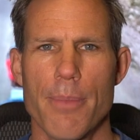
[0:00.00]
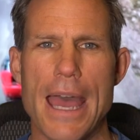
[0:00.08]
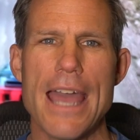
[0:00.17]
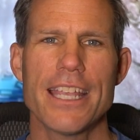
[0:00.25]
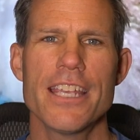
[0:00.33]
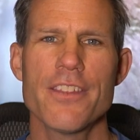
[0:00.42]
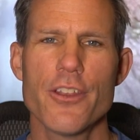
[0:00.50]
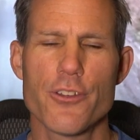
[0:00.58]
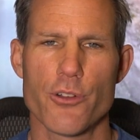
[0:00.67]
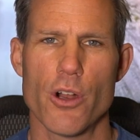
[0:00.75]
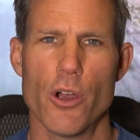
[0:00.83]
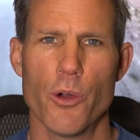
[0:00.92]
Packing the
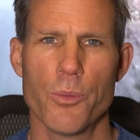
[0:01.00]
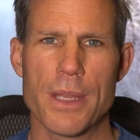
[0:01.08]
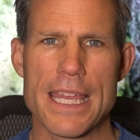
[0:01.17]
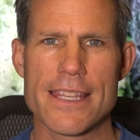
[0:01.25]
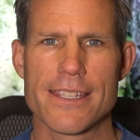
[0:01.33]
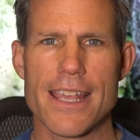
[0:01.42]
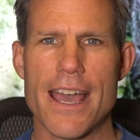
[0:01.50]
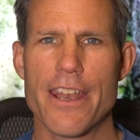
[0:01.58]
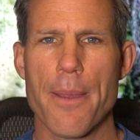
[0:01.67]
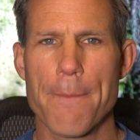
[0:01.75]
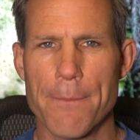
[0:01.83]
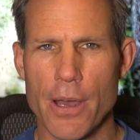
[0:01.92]
drone inside
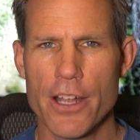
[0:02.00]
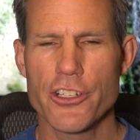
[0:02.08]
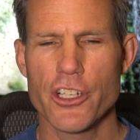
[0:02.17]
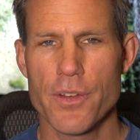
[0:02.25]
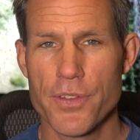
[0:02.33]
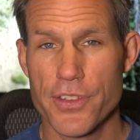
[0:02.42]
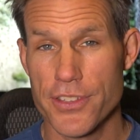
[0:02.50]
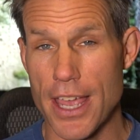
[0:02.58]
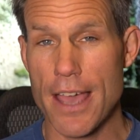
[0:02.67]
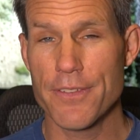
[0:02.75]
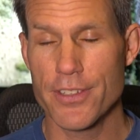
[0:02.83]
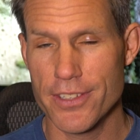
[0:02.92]
a bunch of
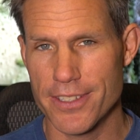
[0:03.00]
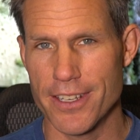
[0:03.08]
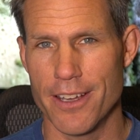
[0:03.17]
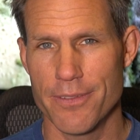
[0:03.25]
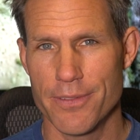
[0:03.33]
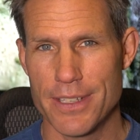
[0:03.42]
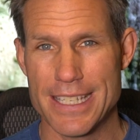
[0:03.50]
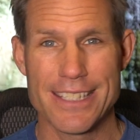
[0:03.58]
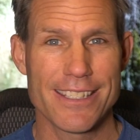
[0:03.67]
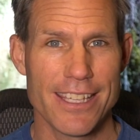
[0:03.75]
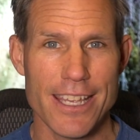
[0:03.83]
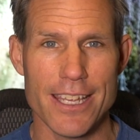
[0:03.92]
soft stuff
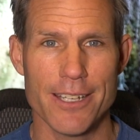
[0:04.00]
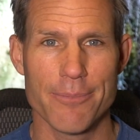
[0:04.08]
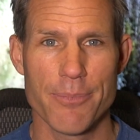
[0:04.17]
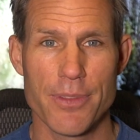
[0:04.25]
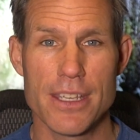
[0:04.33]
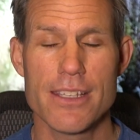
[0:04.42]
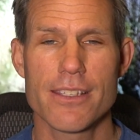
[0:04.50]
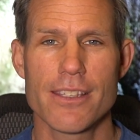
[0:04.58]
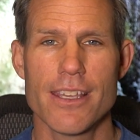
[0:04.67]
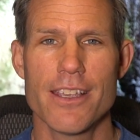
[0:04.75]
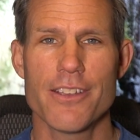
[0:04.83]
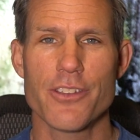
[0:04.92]
is key. These
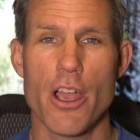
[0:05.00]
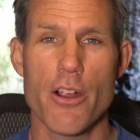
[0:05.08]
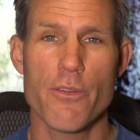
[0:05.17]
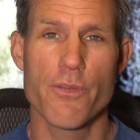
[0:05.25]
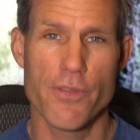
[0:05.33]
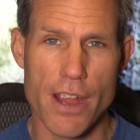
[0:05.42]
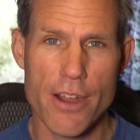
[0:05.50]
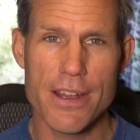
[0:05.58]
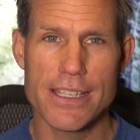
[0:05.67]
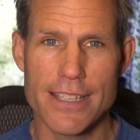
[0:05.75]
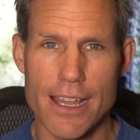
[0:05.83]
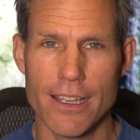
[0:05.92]
things are
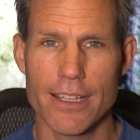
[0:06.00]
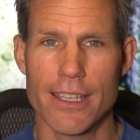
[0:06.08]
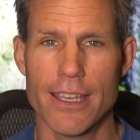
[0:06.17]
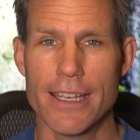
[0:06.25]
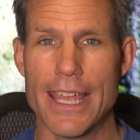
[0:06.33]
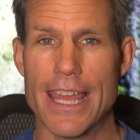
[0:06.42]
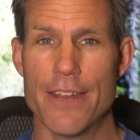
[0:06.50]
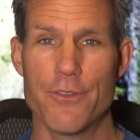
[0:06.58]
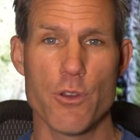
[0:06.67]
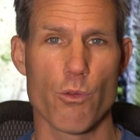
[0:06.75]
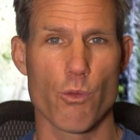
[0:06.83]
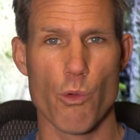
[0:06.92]
very delicate, and if
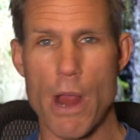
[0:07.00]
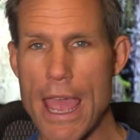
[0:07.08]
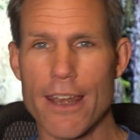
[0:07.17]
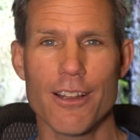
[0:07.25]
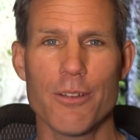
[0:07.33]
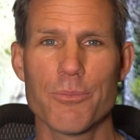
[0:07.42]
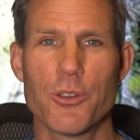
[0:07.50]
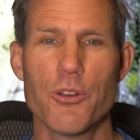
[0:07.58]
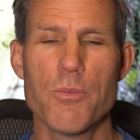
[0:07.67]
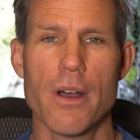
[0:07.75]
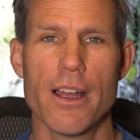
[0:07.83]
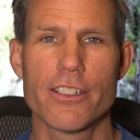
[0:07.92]
you rattle them
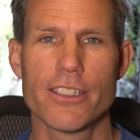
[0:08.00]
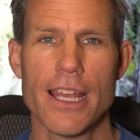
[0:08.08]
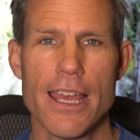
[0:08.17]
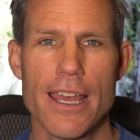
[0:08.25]
too much,